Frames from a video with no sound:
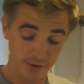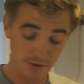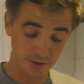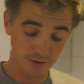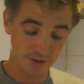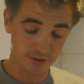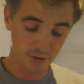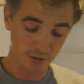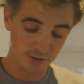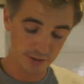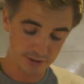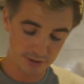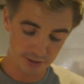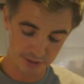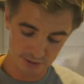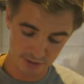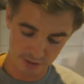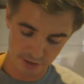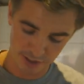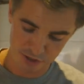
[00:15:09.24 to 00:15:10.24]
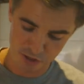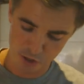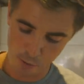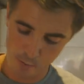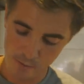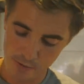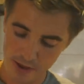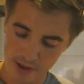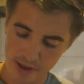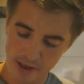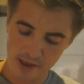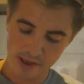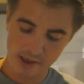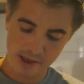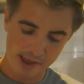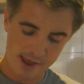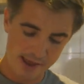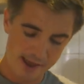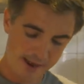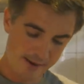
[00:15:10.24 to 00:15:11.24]
are going to join us just to try some.
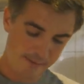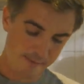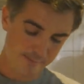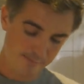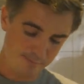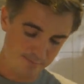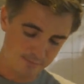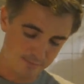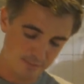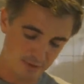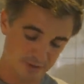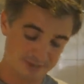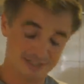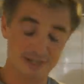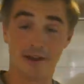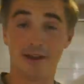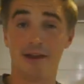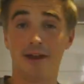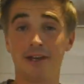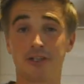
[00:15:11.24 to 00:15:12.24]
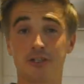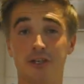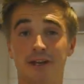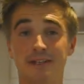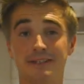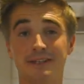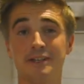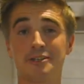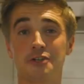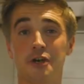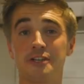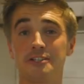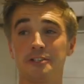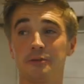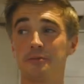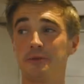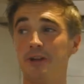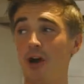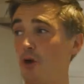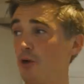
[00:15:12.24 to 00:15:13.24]
I say try
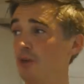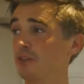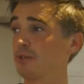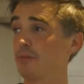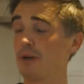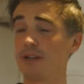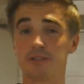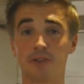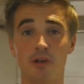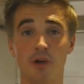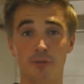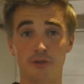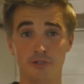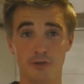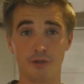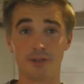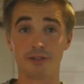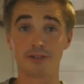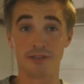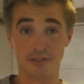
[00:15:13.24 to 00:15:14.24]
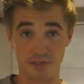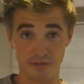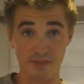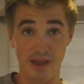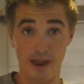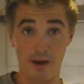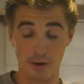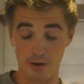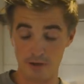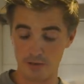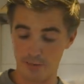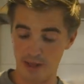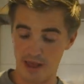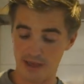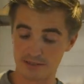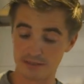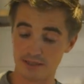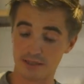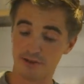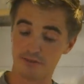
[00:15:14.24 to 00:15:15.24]
some. Noah is about to come and join us and devour the
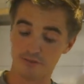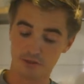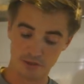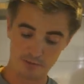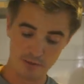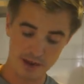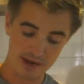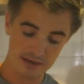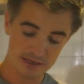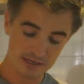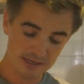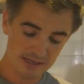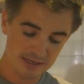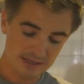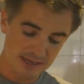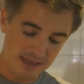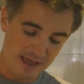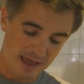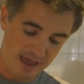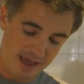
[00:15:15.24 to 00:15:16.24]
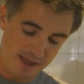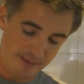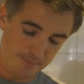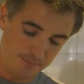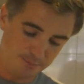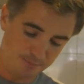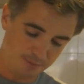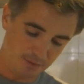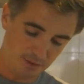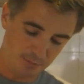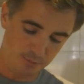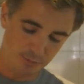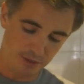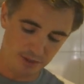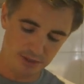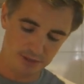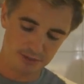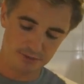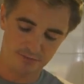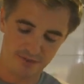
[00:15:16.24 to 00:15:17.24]
pasta that I've just made. But
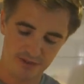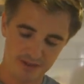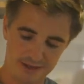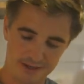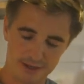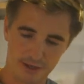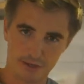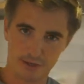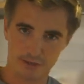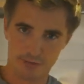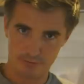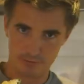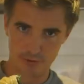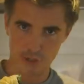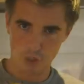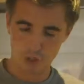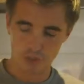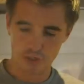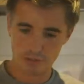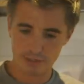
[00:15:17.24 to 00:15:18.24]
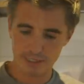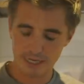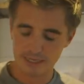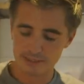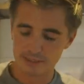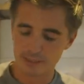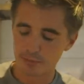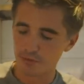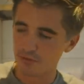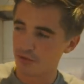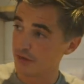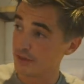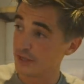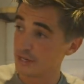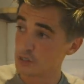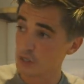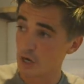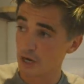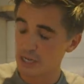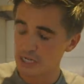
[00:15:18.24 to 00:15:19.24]
I feel like I should taste it before they
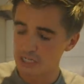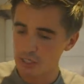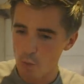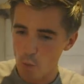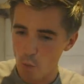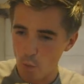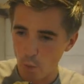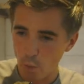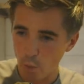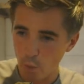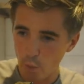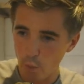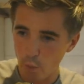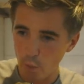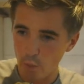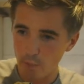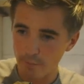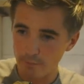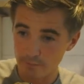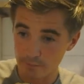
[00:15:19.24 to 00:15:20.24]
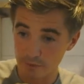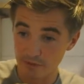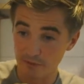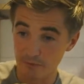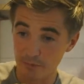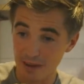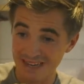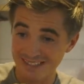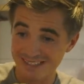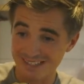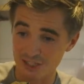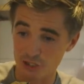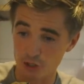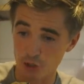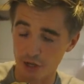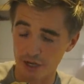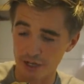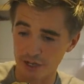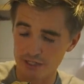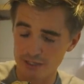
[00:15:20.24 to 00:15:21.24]
try it. Even Max is
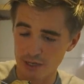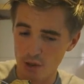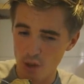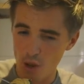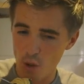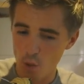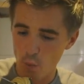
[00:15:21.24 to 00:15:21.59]
joining us.